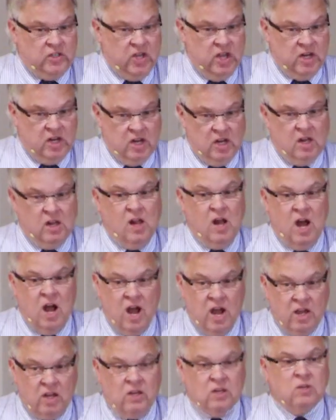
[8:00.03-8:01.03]
10
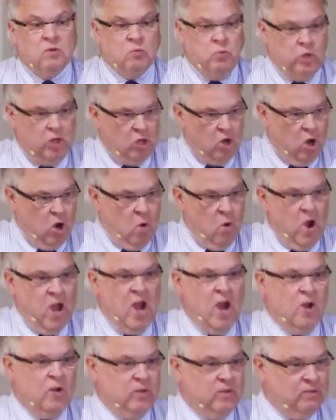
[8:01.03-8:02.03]
o'clock, we go
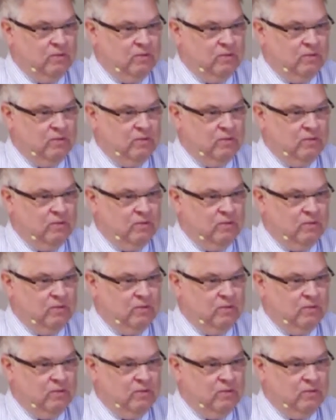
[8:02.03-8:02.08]
out.